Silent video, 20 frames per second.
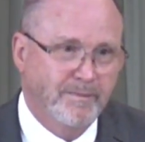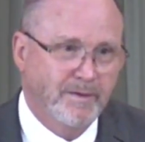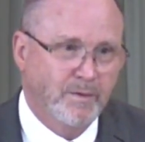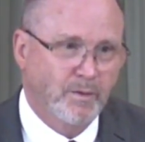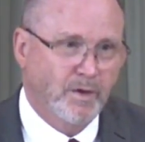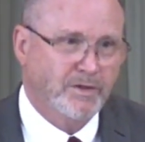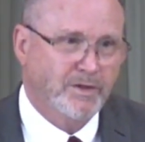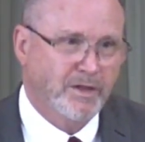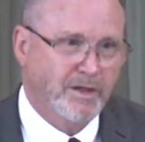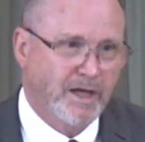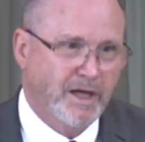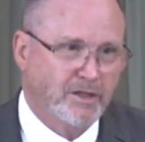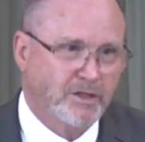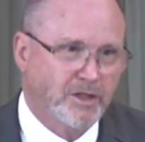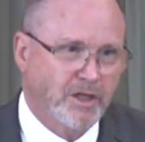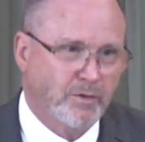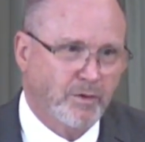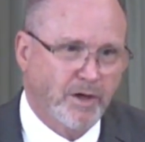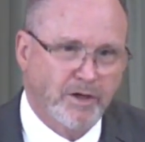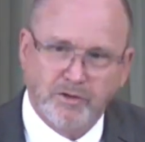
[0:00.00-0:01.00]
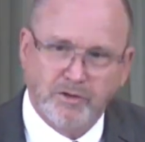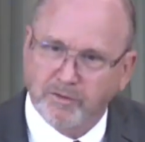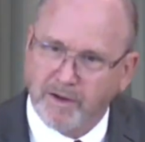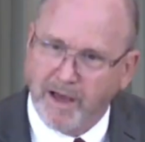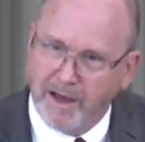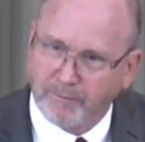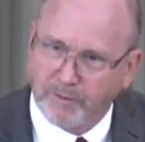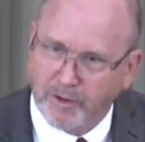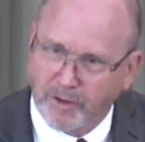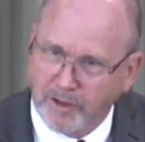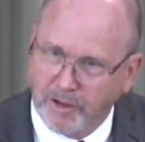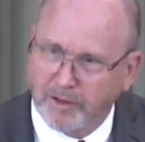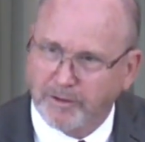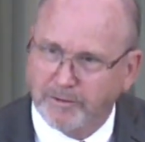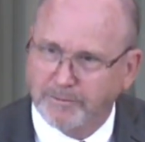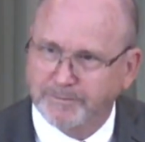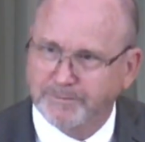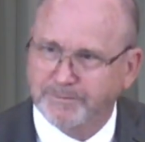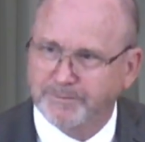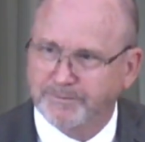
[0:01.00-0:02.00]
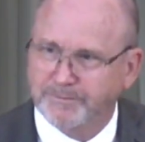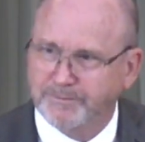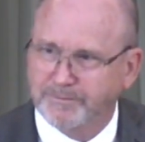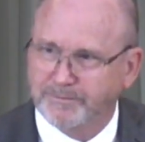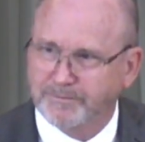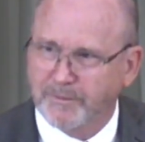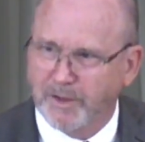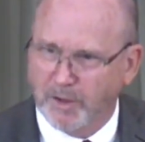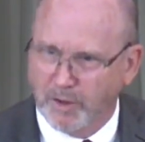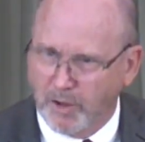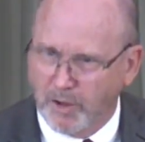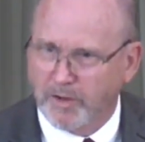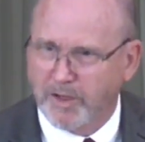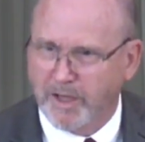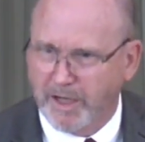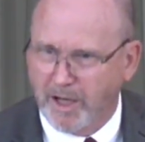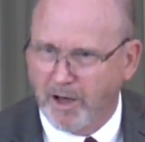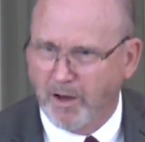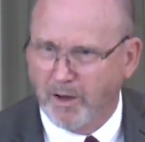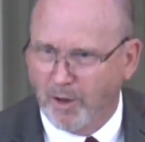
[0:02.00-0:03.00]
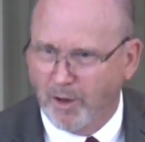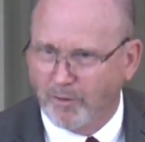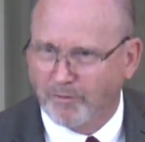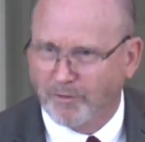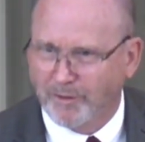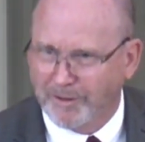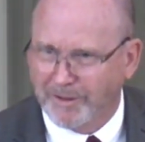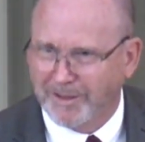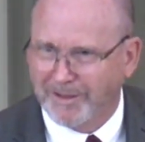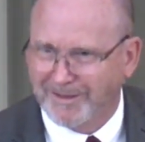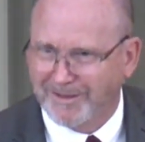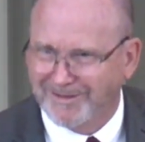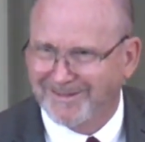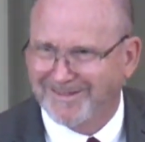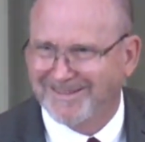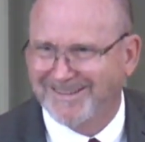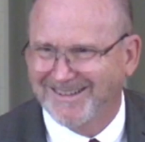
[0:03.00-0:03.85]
what's the next generation have to do? Learn that all over again.